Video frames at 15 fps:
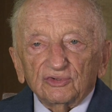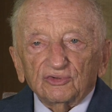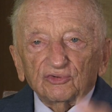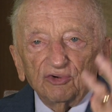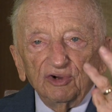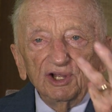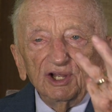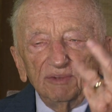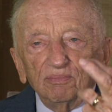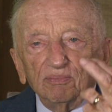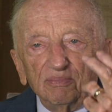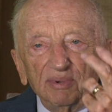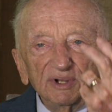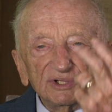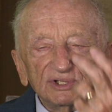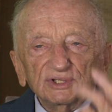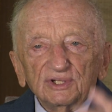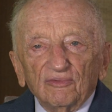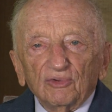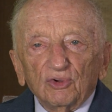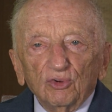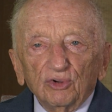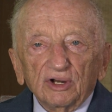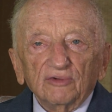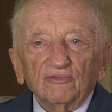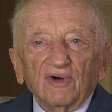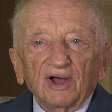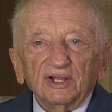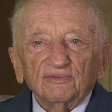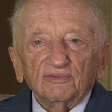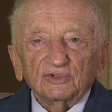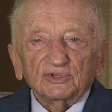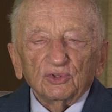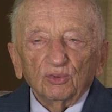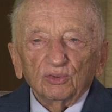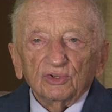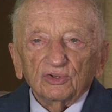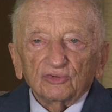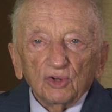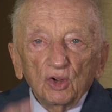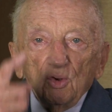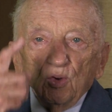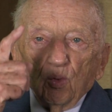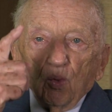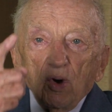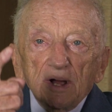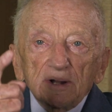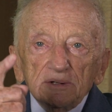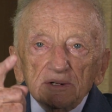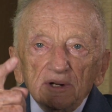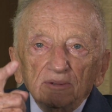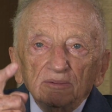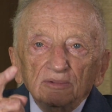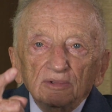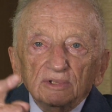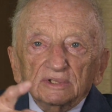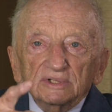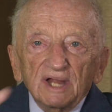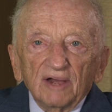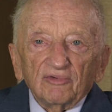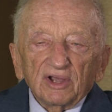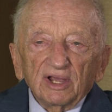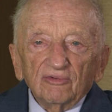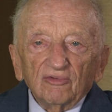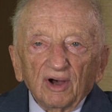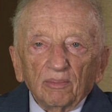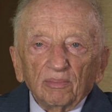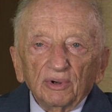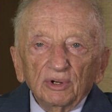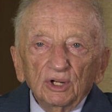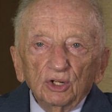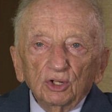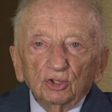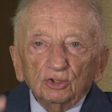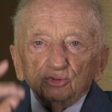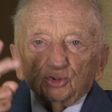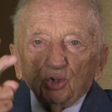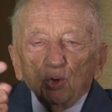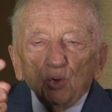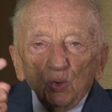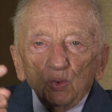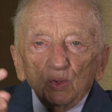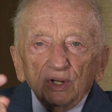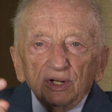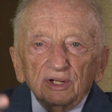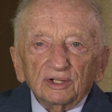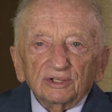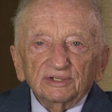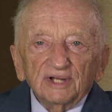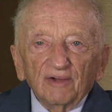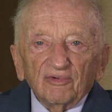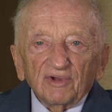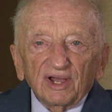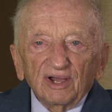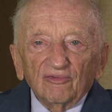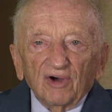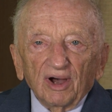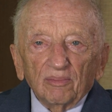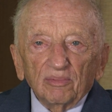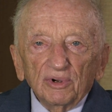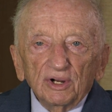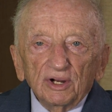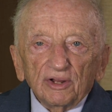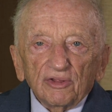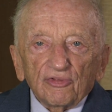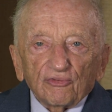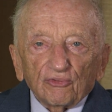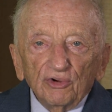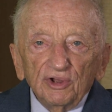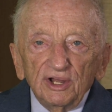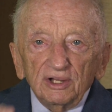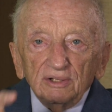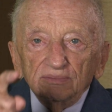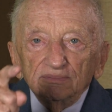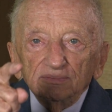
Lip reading: 3 pieces of good advice for students. 1, never give up. 2, never give up. 3,